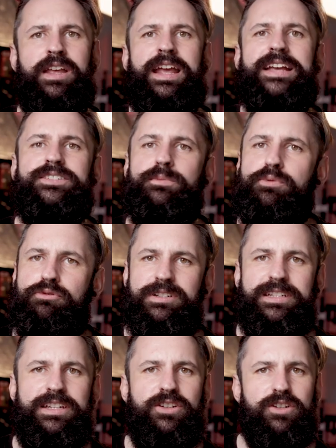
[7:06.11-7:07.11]
It's a
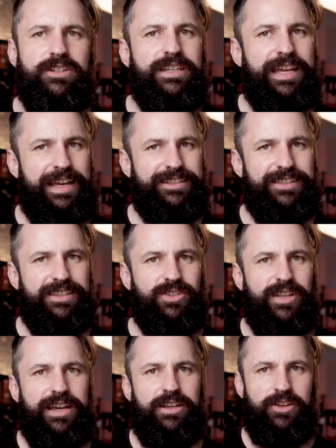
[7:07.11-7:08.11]
pretty good kit at this
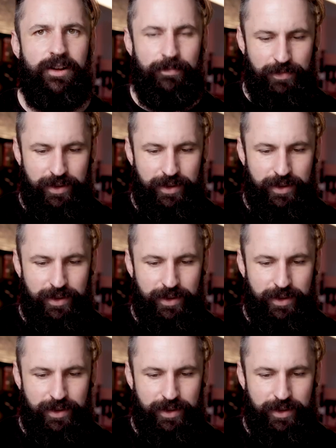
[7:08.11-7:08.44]
stage